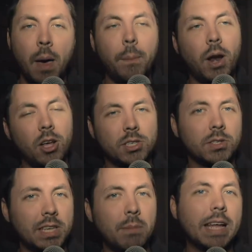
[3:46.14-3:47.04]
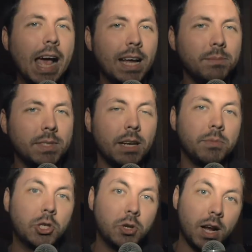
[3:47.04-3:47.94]
but also sometimes it
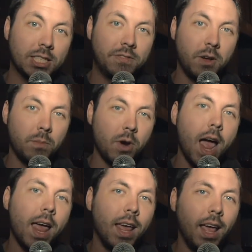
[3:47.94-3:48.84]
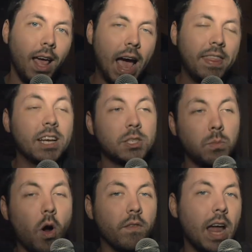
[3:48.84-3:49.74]
obstructs Film Riot. I think it's
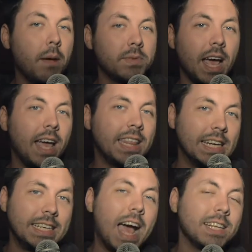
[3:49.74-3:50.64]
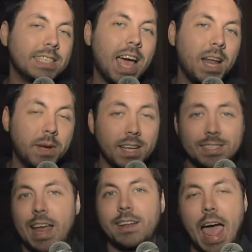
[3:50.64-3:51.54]
more of an upside than a downside,
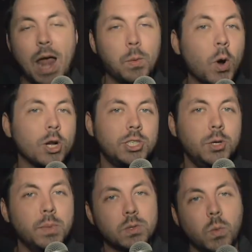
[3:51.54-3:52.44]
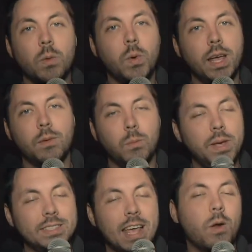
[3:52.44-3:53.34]
because at worst you miss
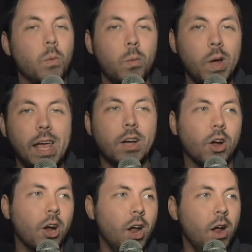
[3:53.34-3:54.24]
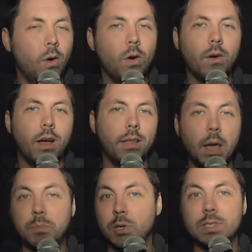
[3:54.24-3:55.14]
out on 1 week, or
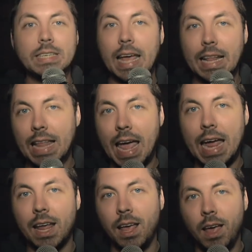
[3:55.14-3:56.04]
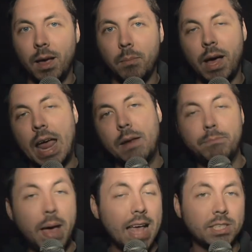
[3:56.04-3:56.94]
the episode's a day late. But at
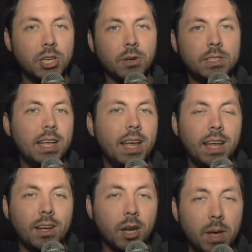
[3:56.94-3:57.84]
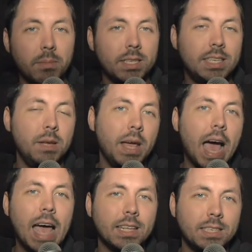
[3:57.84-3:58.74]
best, you're going to be able to see
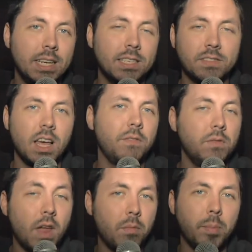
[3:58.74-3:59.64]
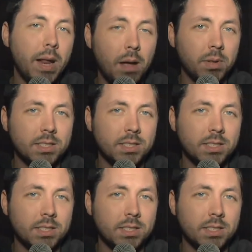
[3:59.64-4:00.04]
behind the scenes of stuff you've never been able to